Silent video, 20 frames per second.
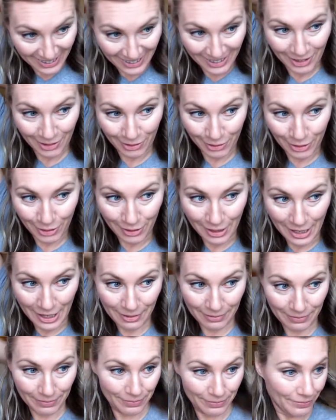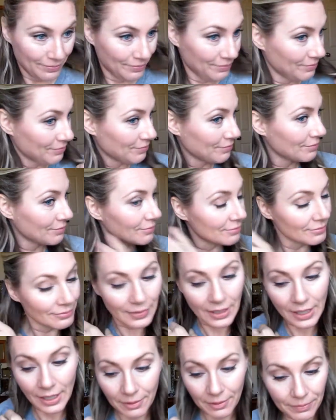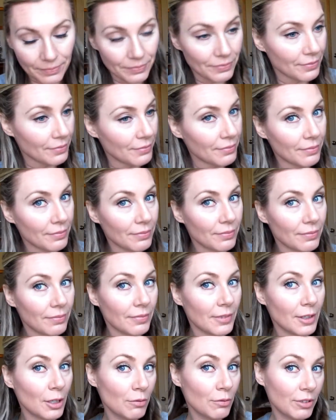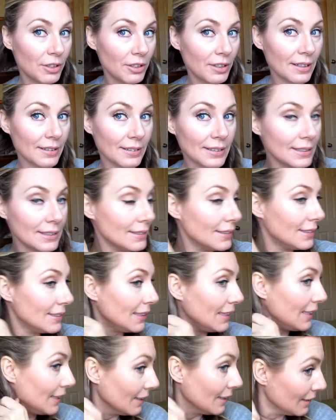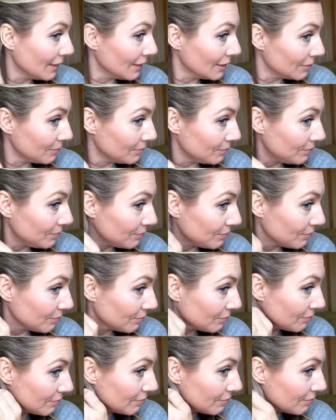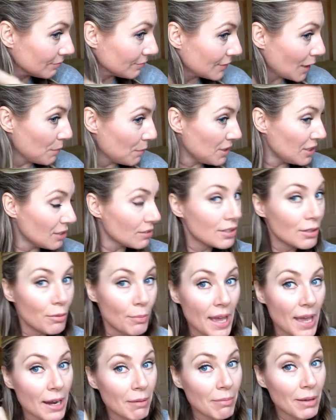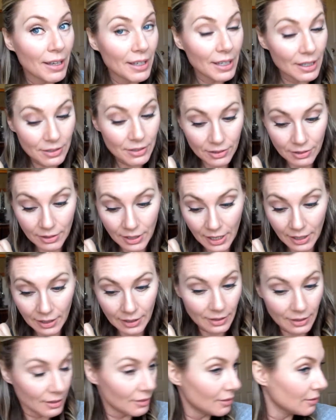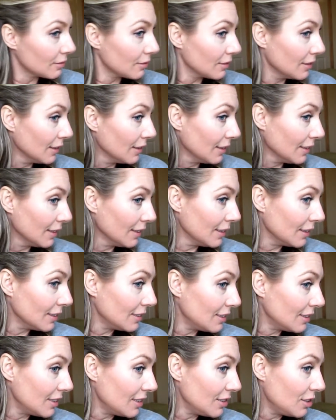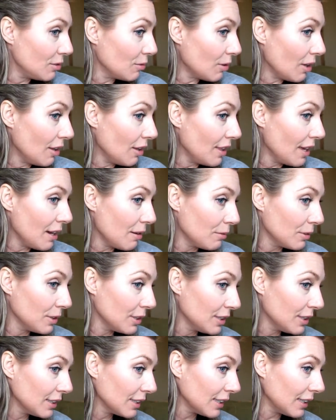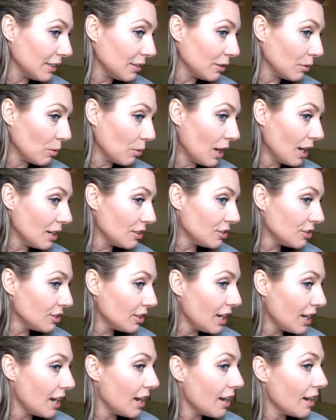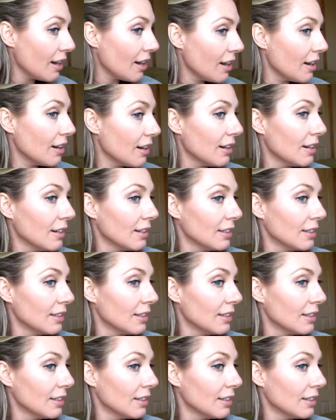Don't do that. Okay. Hopefully you guys can see. I'm still so mad about yesterday, you know, to do all that work and to wash your hair.